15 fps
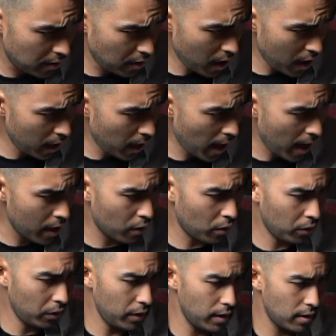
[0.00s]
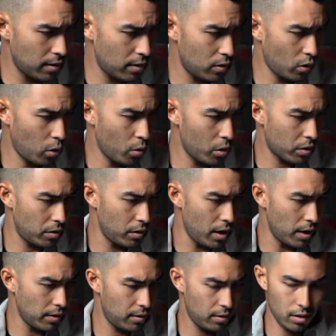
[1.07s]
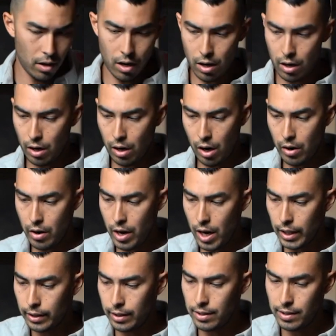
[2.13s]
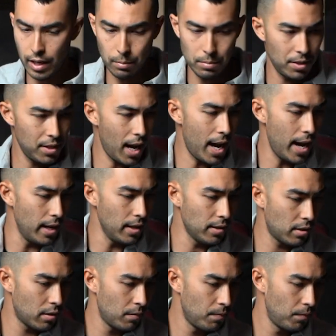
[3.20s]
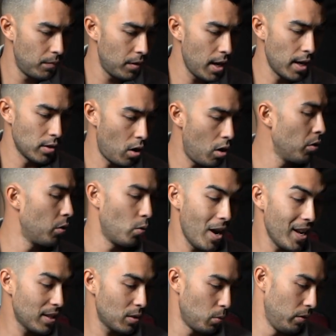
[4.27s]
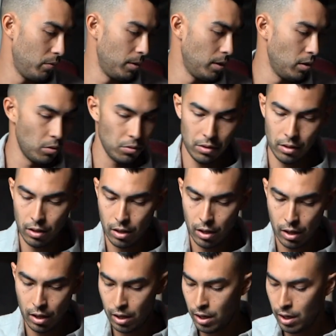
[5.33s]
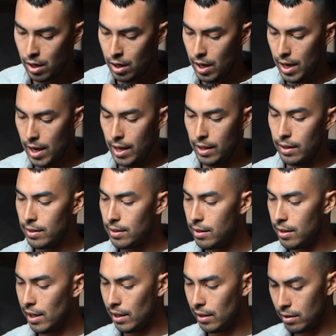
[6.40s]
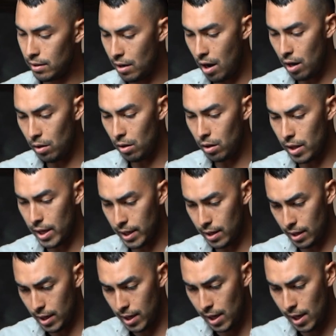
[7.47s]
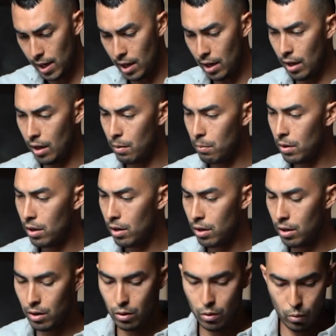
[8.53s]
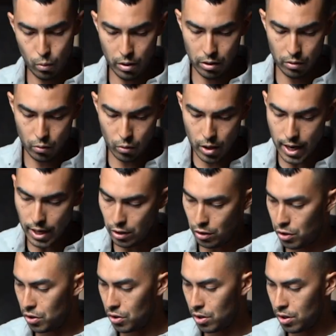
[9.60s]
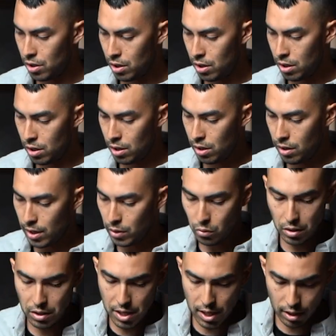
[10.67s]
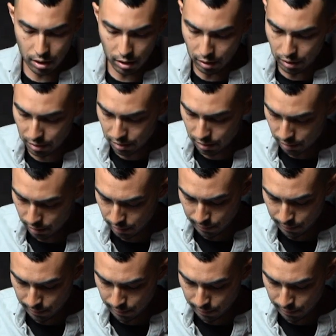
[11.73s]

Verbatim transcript: side handle, these Torx nuts are, are not the same size as all the rest we've been using. And this thing does not look like it came with a wrench. That's ridiculous.